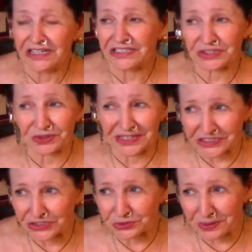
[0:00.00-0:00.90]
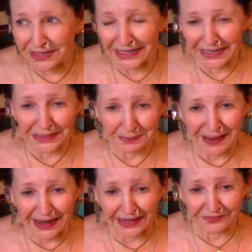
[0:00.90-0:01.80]
So this is running in the
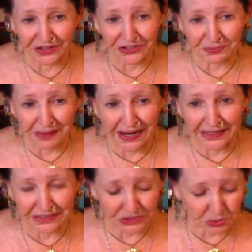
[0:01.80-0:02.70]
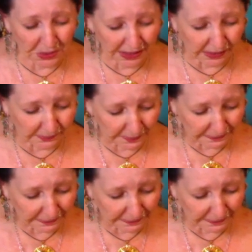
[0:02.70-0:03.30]
back of his mind as well.